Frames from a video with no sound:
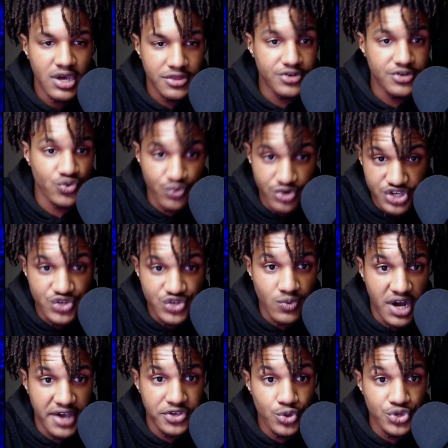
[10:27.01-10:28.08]
There's a reason
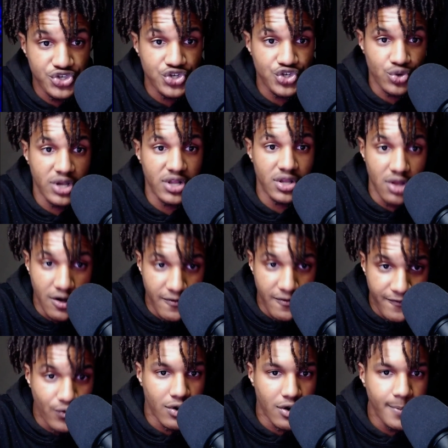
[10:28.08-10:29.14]
why Houston traded up
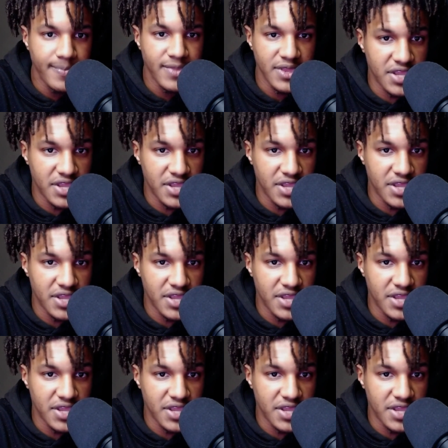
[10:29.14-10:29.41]
for him.